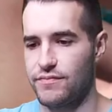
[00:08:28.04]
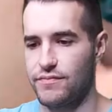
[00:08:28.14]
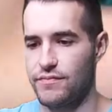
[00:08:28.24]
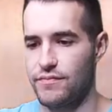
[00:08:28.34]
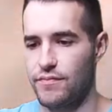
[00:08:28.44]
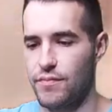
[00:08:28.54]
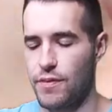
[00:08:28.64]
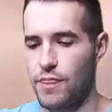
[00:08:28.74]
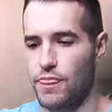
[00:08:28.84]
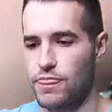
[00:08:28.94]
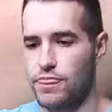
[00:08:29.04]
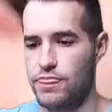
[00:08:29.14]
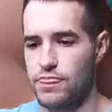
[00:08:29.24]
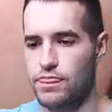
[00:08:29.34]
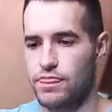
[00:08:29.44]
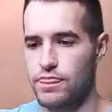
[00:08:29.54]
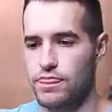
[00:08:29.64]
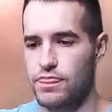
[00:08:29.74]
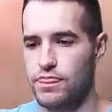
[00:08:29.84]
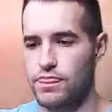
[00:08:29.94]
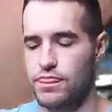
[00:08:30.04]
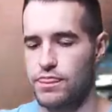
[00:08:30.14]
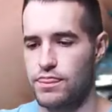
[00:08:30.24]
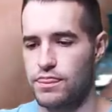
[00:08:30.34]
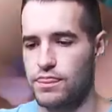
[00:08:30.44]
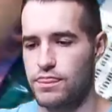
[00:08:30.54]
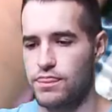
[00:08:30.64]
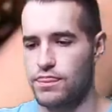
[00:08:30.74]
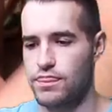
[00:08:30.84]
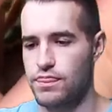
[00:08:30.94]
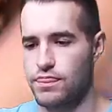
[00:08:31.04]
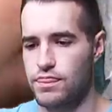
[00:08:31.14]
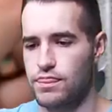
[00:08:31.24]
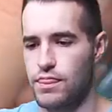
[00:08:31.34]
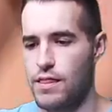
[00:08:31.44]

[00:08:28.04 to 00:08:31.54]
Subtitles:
[no speech]